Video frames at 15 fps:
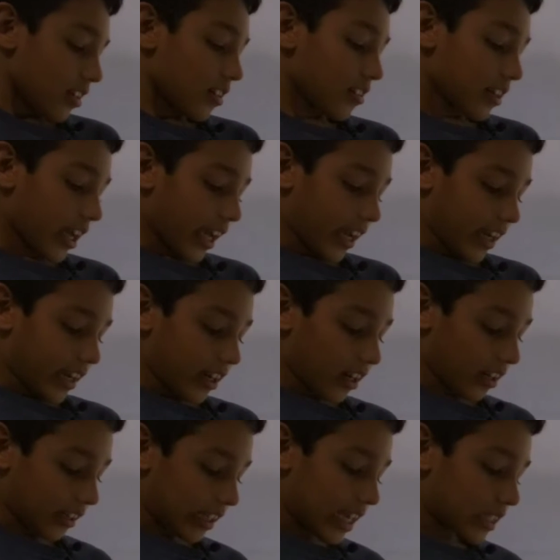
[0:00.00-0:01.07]
Okay,
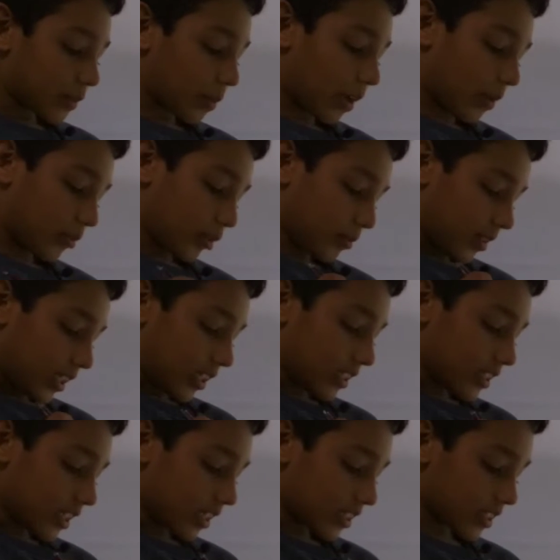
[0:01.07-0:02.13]
our last problem
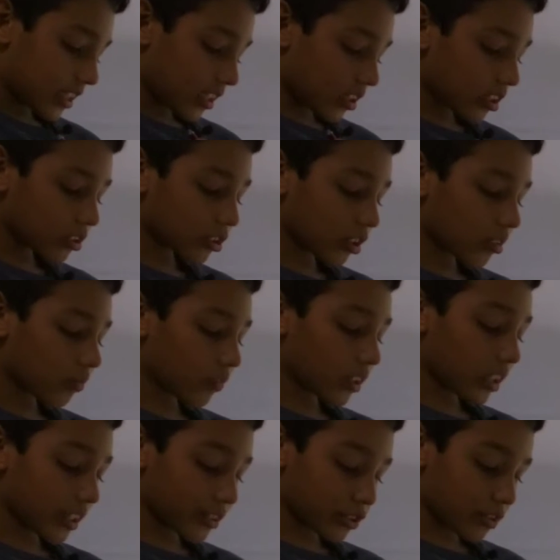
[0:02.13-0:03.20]
is Dale drove
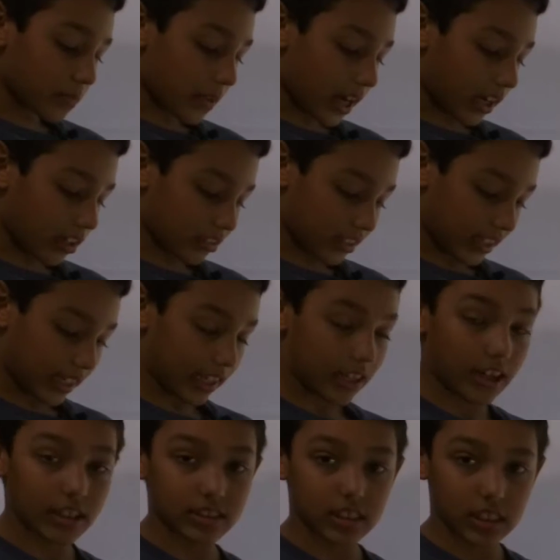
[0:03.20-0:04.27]
100 miles at a
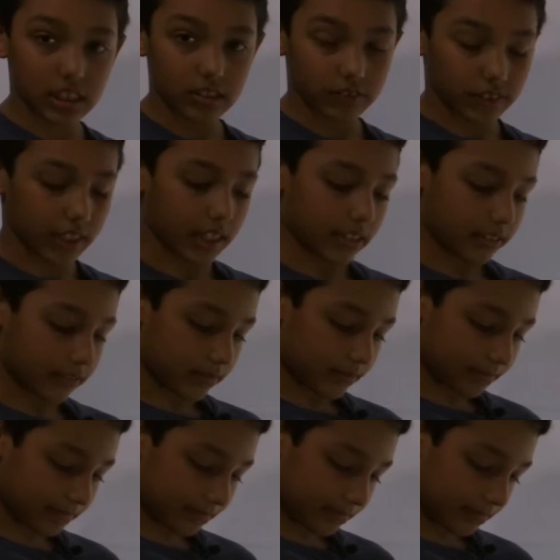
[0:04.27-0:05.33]
constant rate.
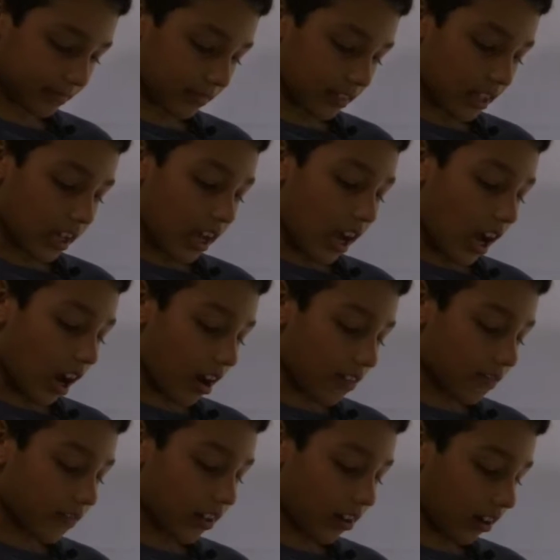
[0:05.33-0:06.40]
How
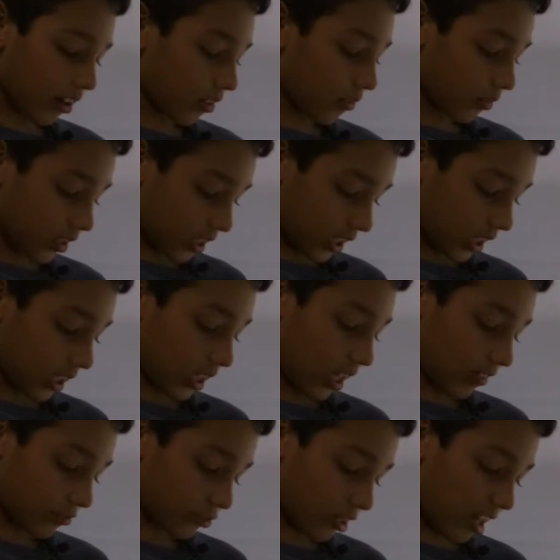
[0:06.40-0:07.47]
far would he
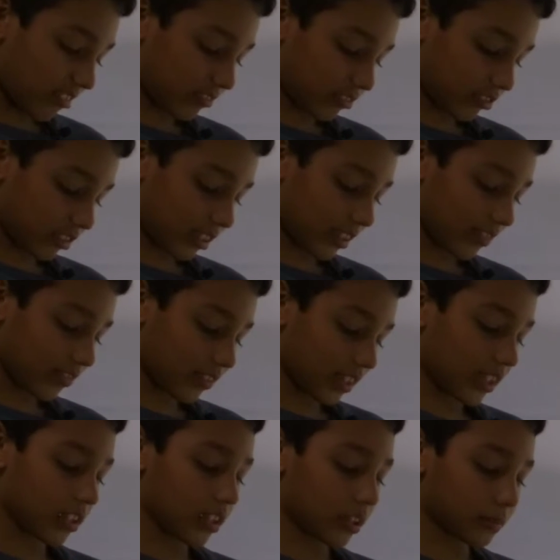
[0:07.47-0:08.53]
have traveled if
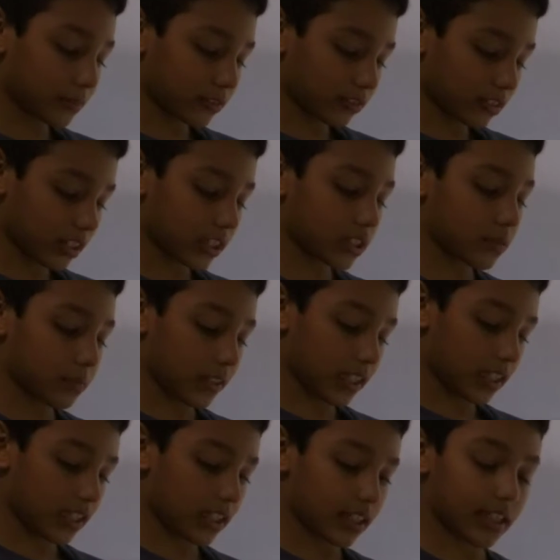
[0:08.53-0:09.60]
he doubled his
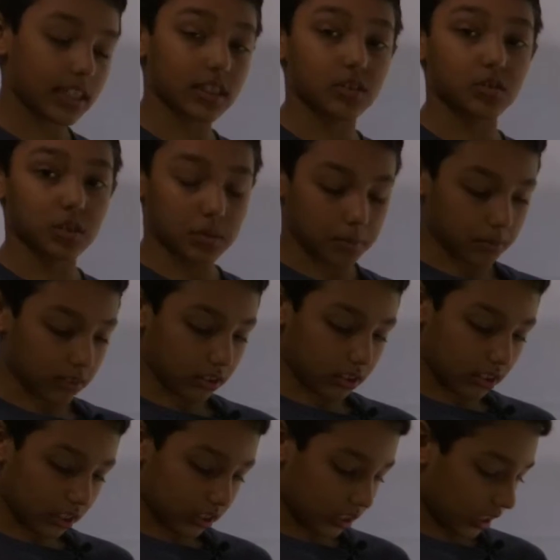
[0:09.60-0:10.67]
speed and tripled
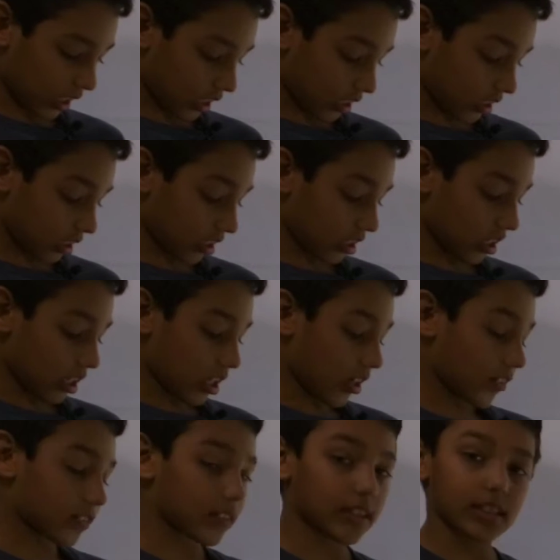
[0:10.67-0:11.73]
the length
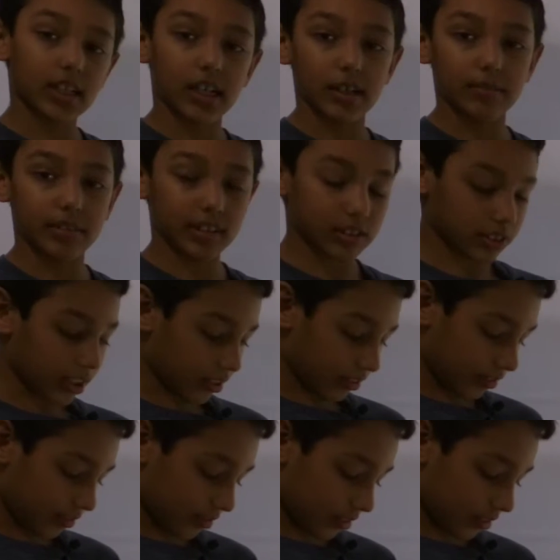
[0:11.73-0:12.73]
of the time he drove?